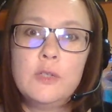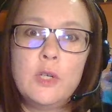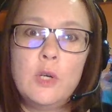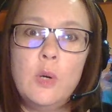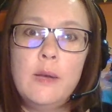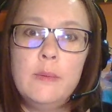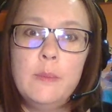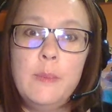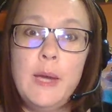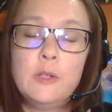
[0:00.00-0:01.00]
So I
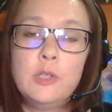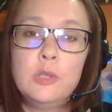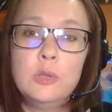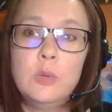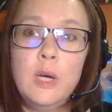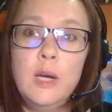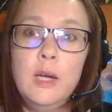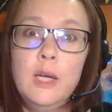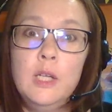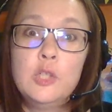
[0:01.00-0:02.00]
am about to
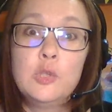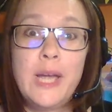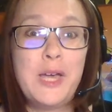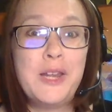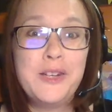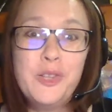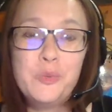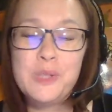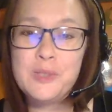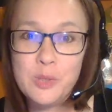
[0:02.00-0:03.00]
try out another
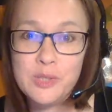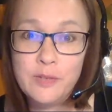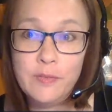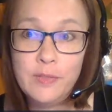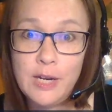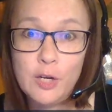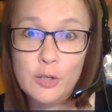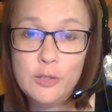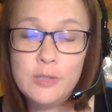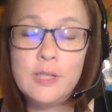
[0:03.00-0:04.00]
resource of
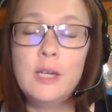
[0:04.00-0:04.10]
theirs